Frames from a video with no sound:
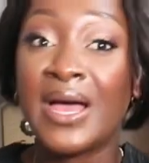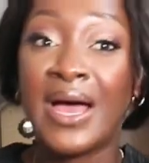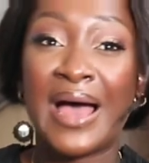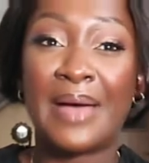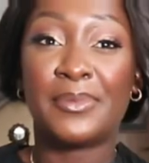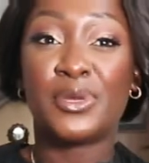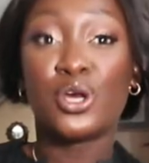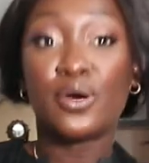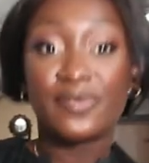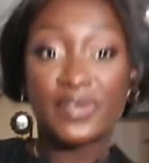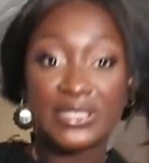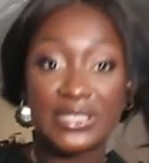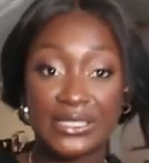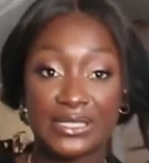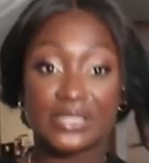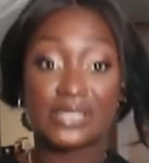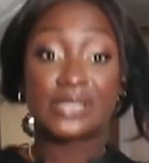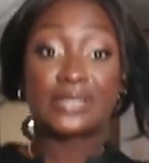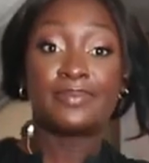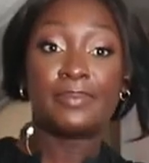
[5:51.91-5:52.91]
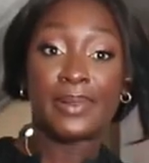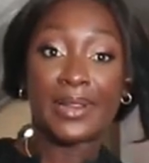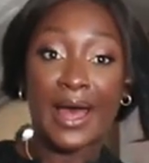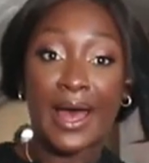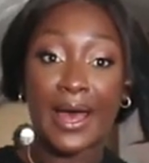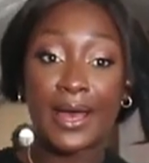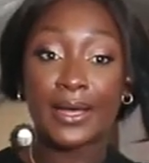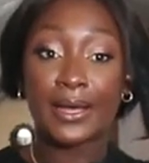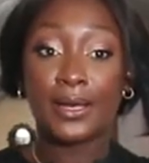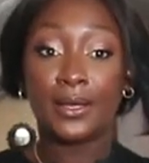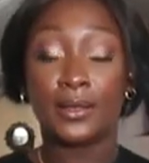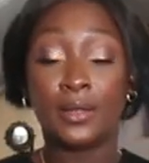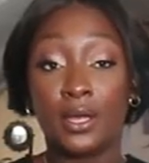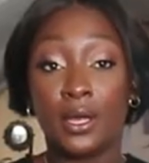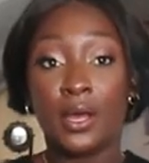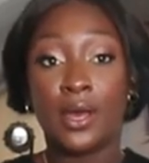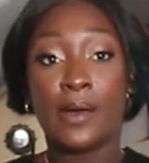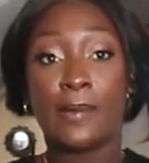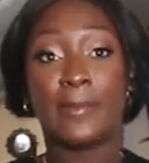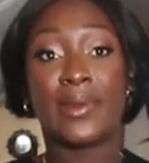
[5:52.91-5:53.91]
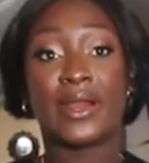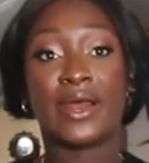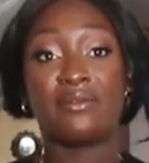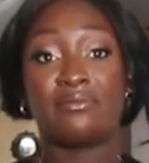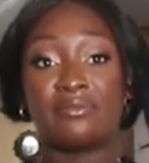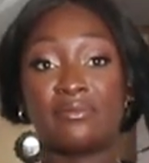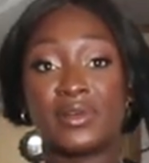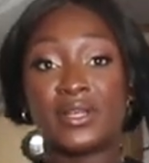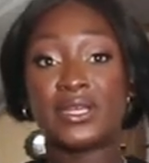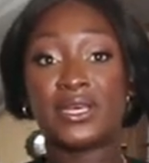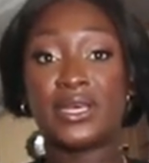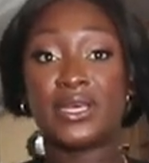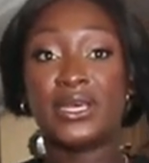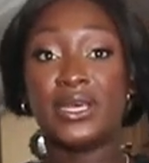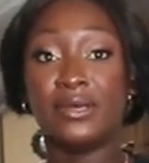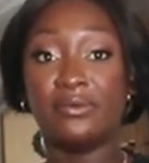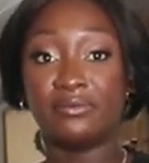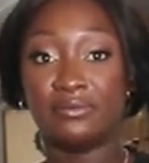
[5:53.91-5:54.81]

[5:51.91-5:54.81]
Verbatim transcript: I mean, obviously it's just black, but I really,